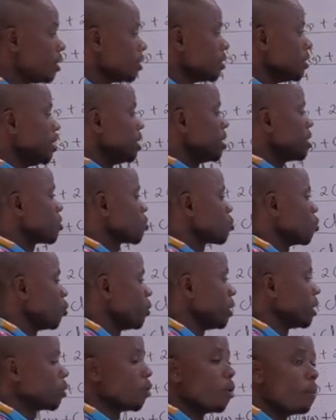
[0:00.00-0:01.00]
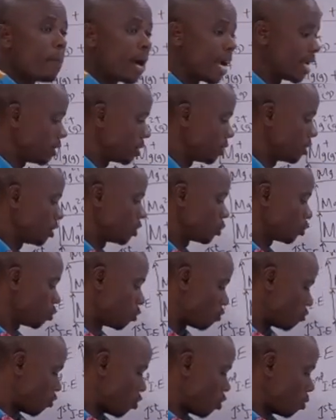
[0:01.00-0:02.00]
These 2 will combine
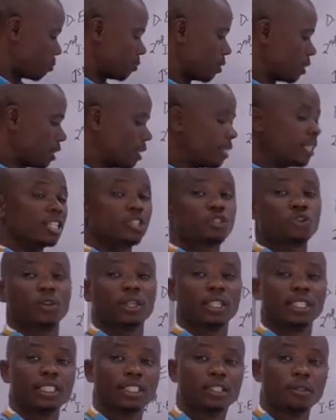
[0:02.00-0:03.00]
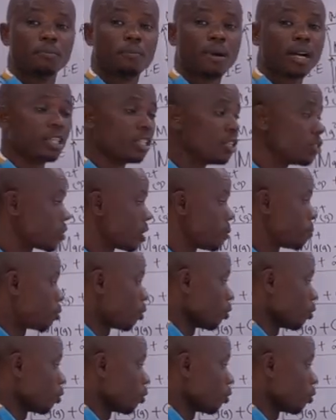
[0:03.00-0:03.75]
to form the solid magnesium